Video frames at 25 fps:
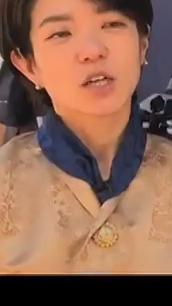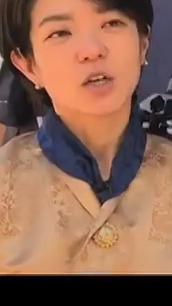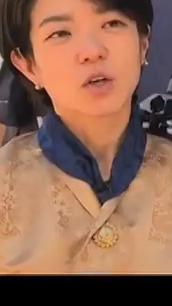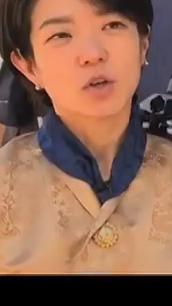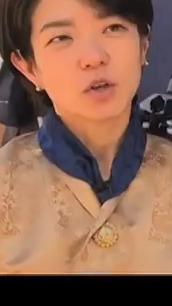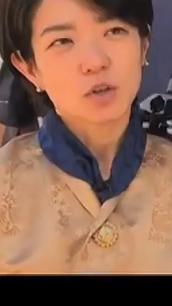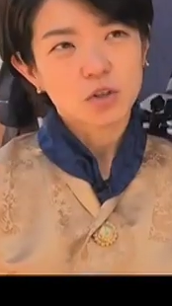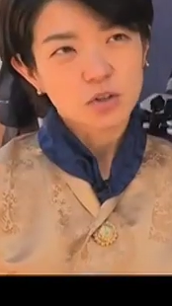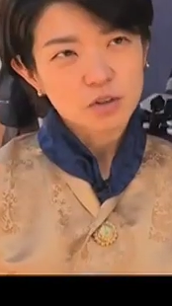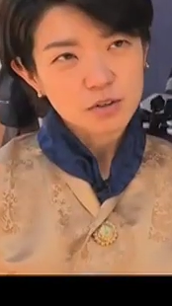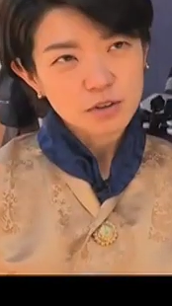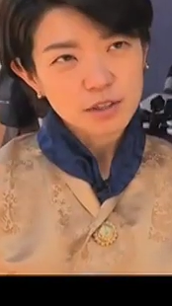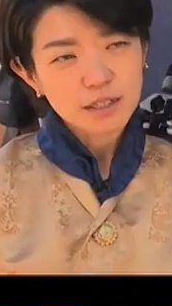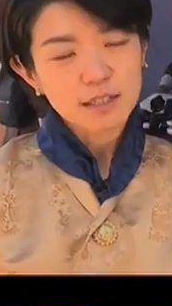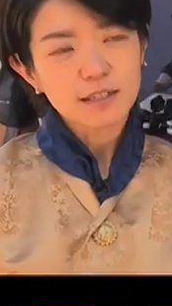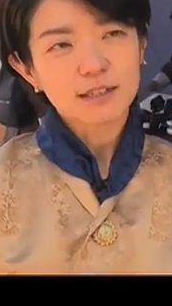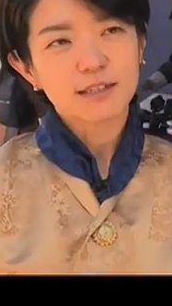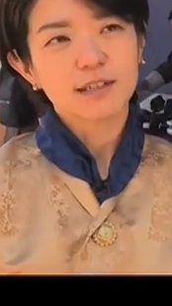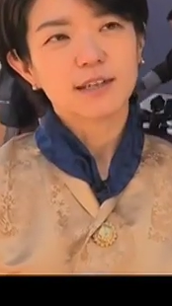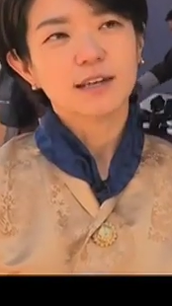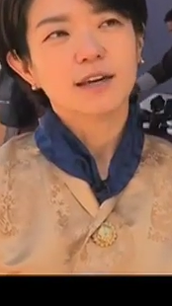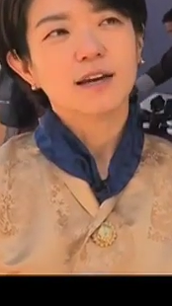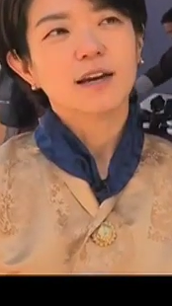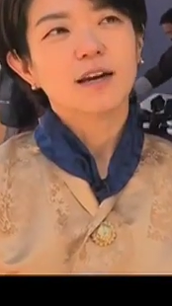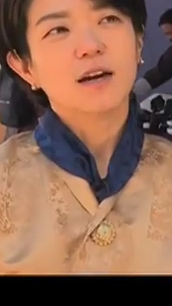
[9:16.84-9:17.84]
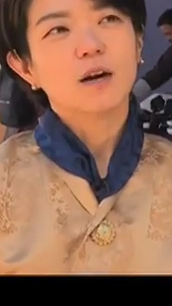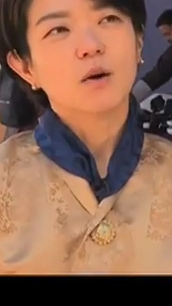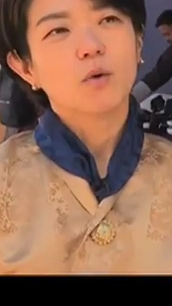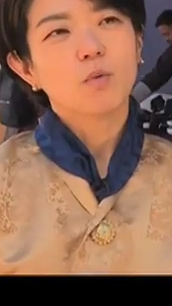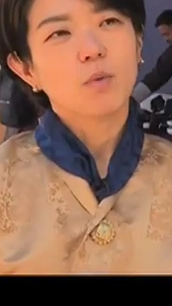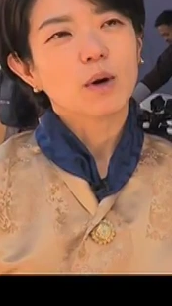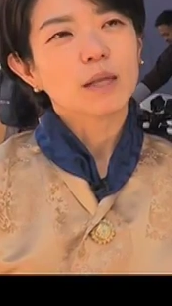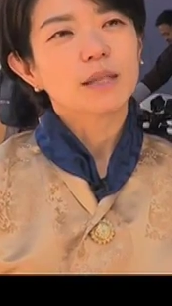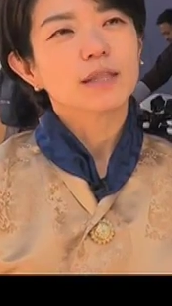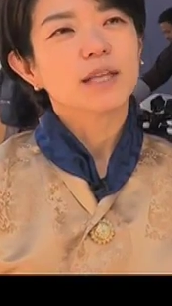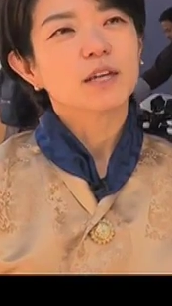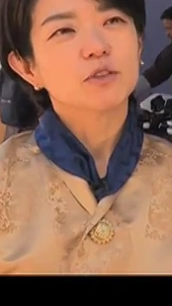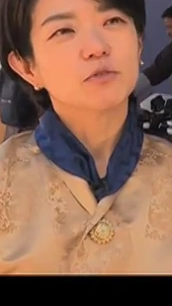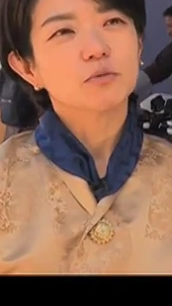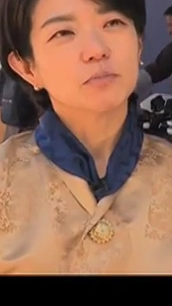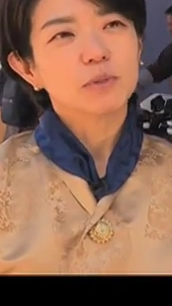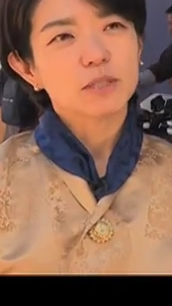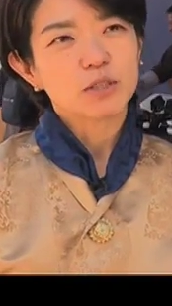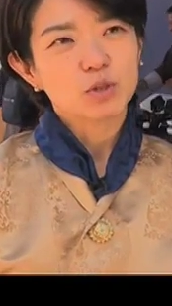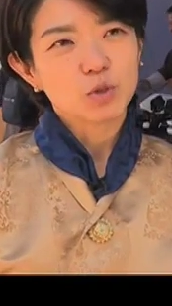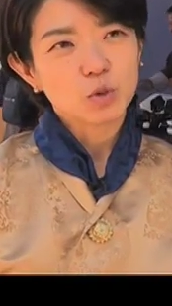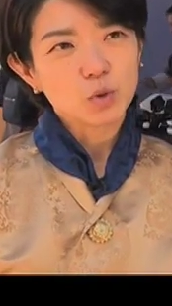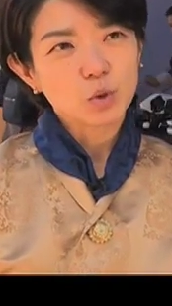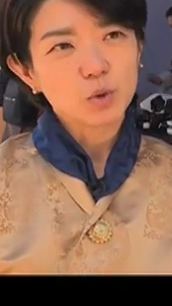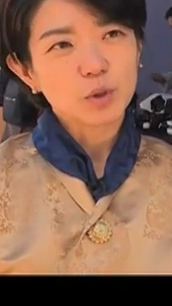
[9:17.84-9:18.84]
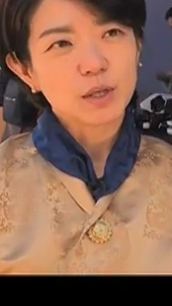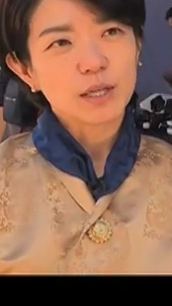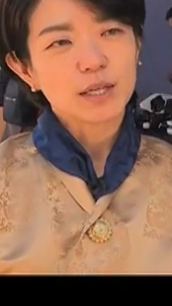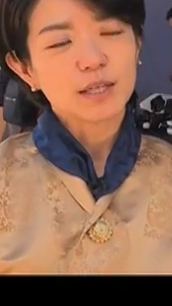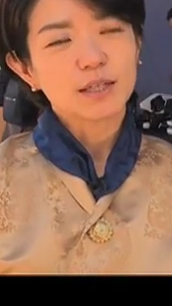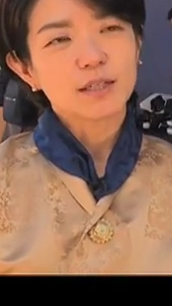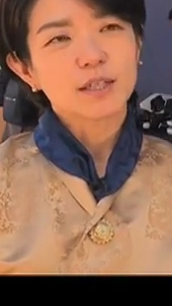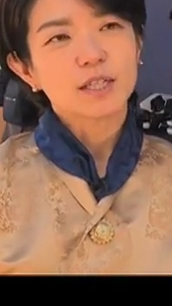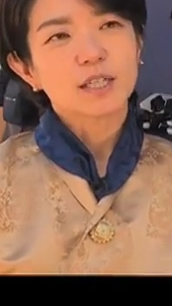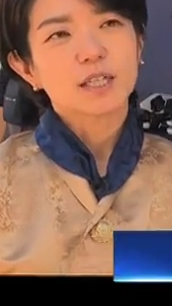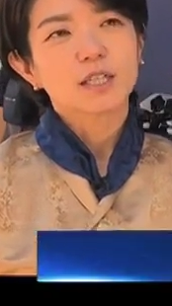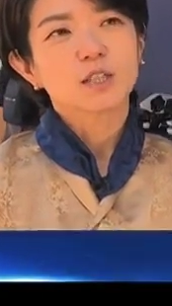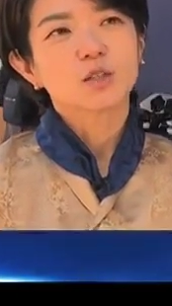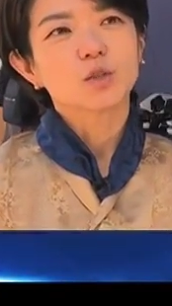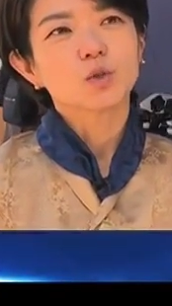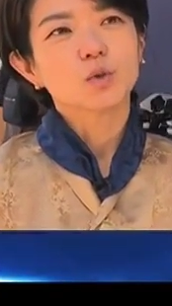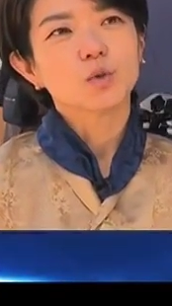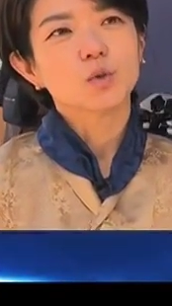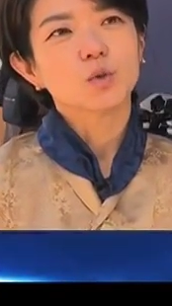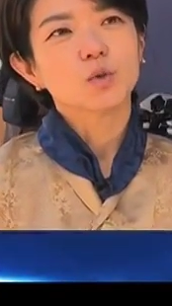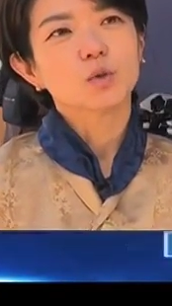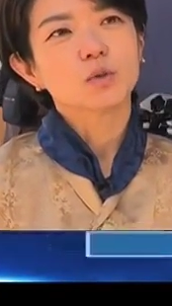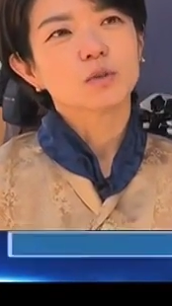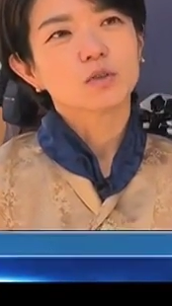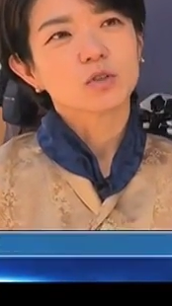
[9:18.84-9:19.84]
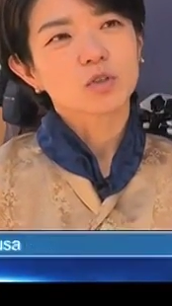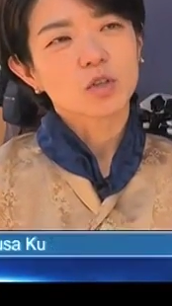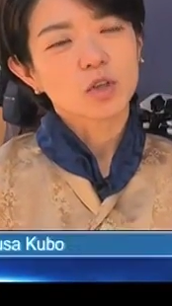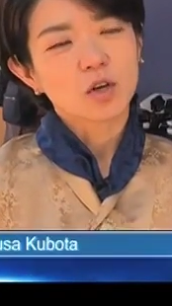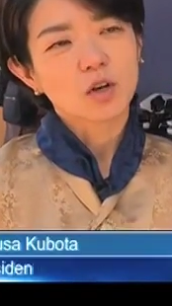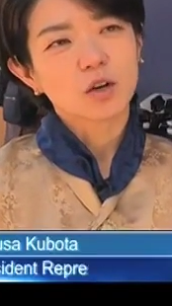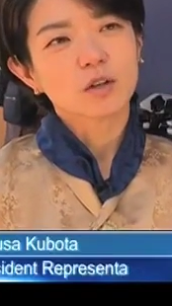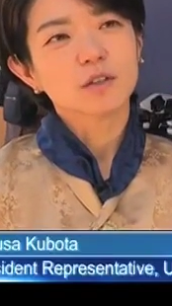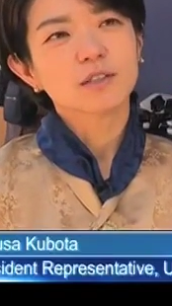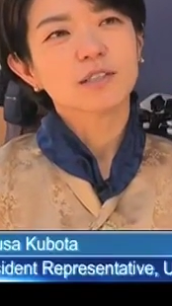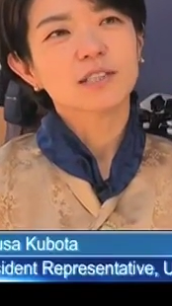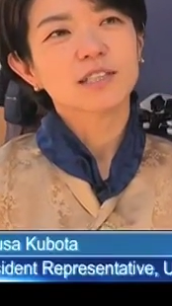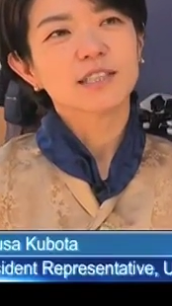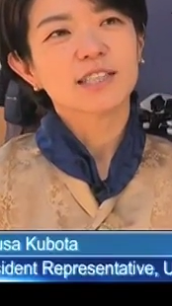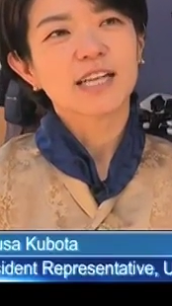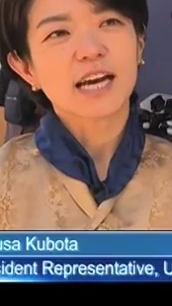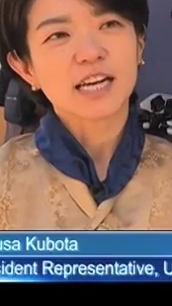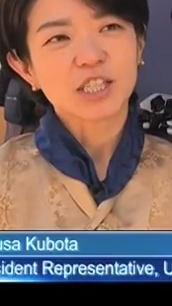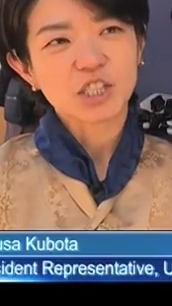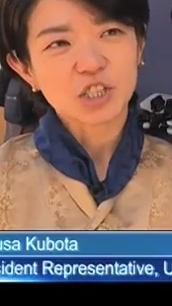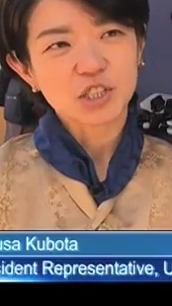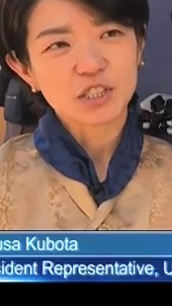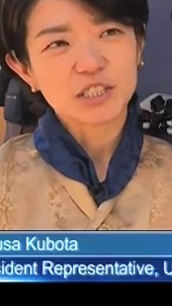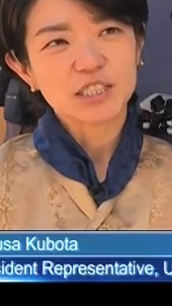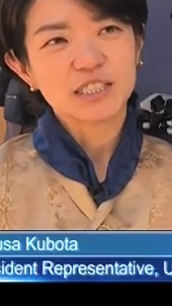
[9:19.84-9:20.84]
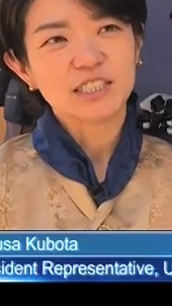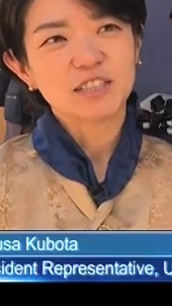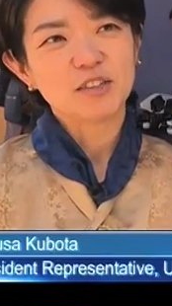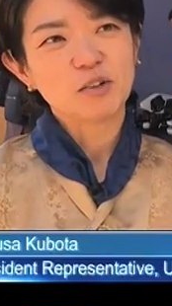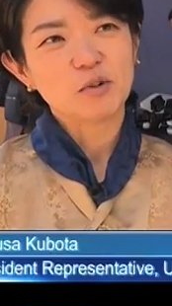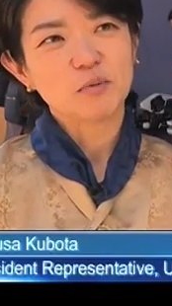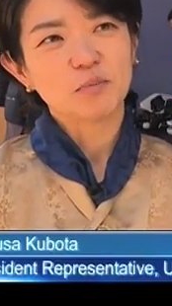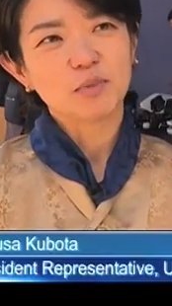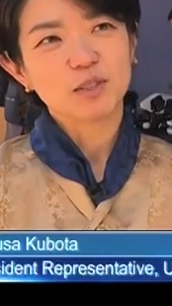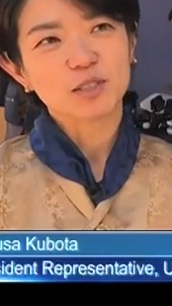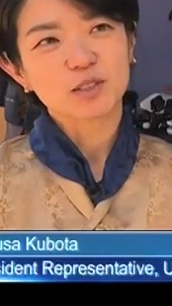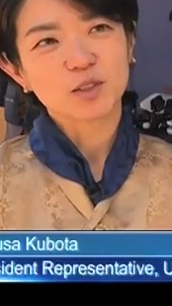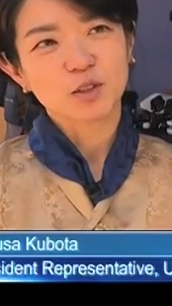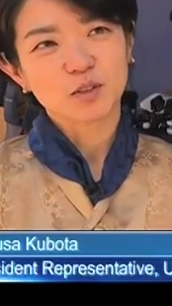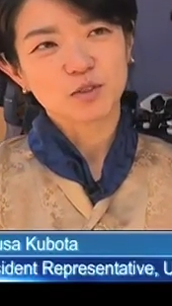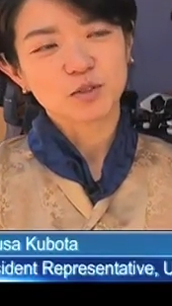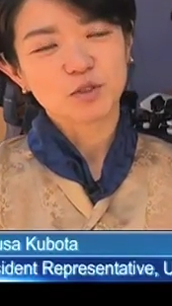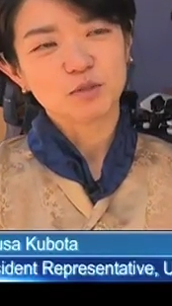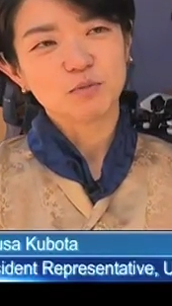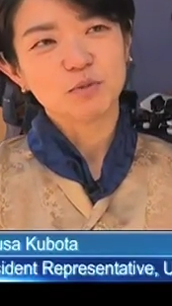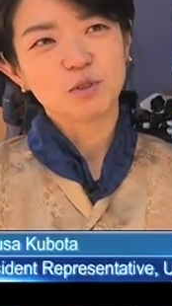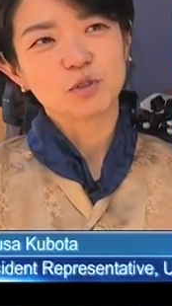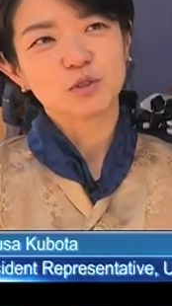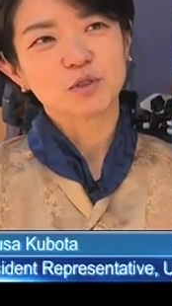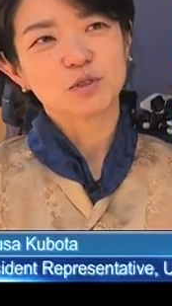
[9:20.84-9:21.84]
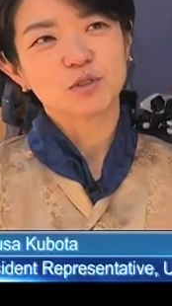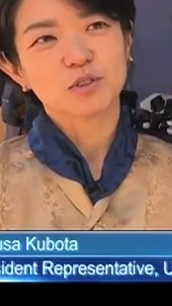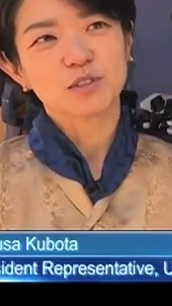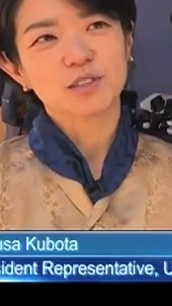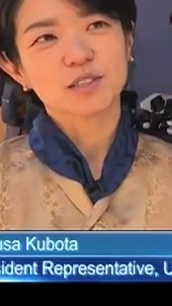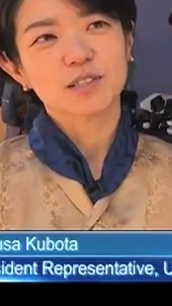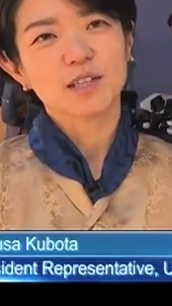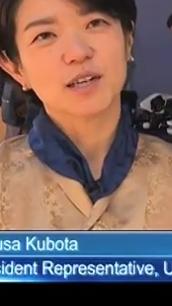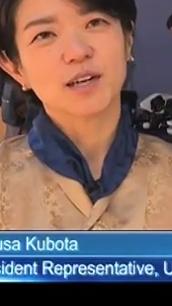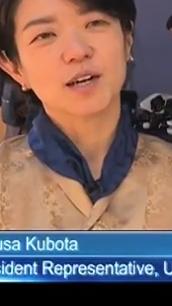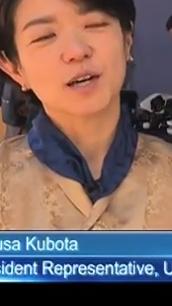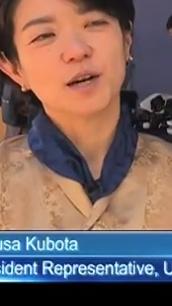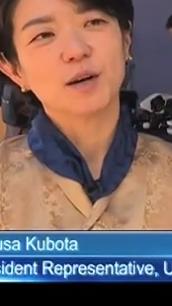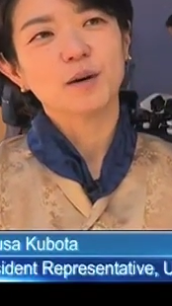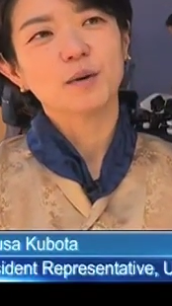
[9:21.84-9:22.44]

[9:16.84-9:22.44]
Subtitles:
Concretely, what they will be doing to turn the nationally determined contributions